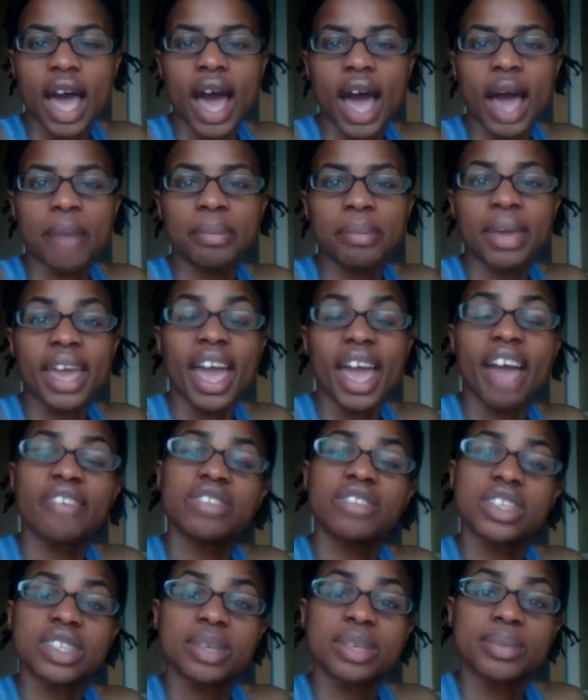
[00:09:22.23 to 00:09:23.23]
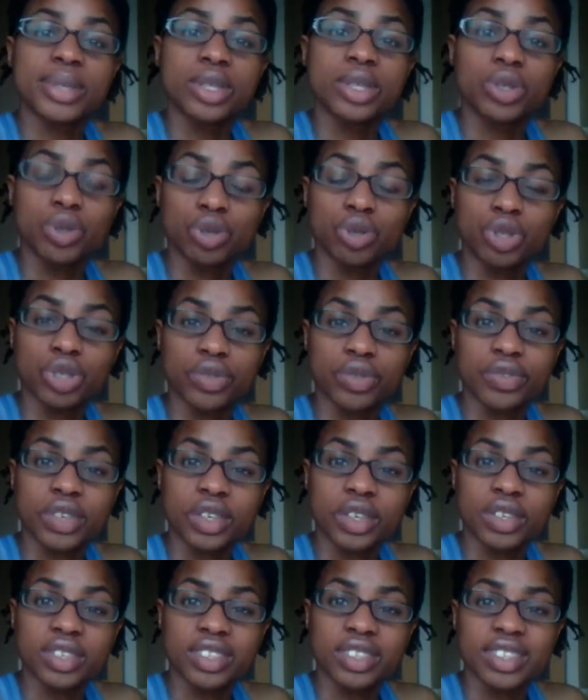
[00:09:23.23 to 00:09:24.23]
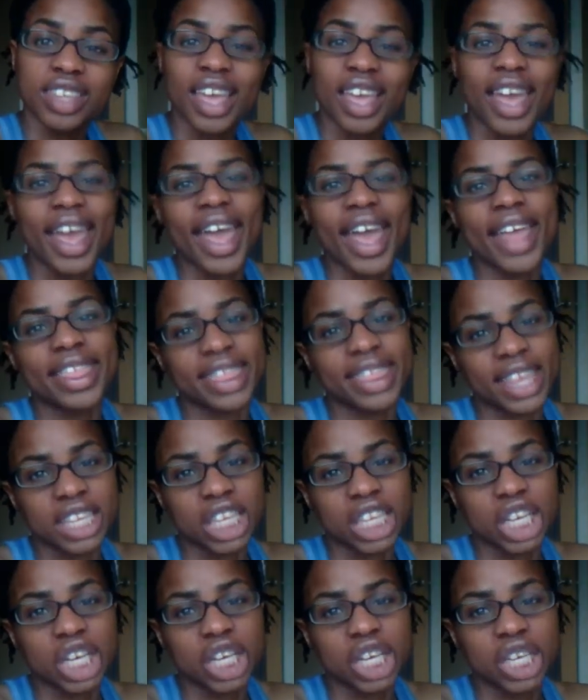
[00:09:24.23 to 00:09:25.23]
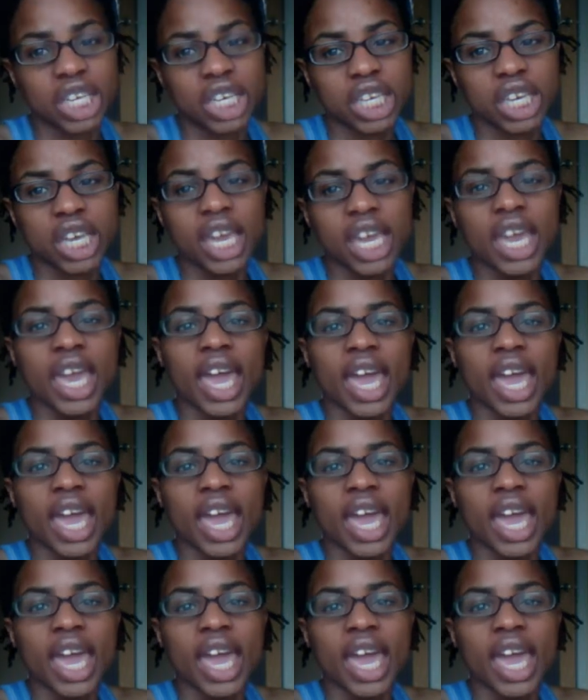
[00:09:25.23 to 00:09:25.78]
I may have the substitution first and then the cookie,